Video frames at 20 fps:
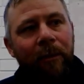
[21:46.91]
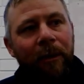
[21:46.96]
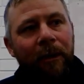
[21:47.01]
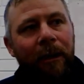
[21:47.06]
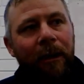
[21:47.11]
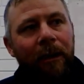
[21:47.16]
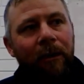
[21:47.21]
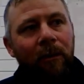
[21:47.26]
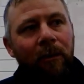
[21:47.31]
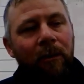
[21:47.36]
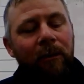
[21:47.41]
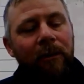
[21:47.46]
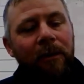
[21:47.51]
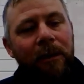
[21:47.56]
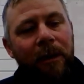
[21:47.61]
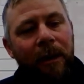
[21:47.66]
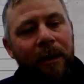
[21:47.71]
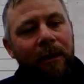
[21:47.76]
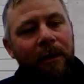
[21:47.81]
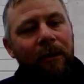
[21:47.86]
but then all of a
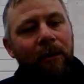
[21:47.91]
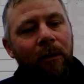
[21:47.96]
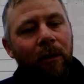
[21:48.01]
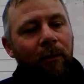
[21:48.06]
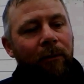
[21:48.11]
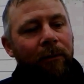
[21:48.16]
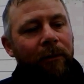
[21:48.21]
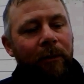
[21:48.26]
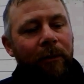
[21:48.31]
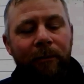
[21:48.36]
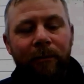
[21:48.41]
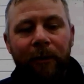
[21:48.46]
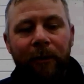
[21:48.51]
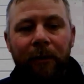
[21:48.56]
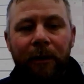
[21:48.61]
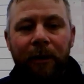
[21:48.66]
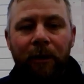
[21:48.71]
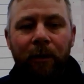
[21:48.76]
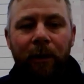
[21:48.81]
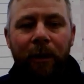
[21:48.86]
sudden you offer them
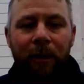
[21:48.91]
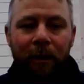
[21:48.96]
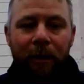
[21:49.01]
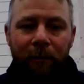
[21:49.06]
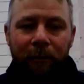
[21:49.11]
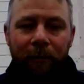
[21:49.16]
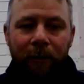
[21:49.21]
very quickly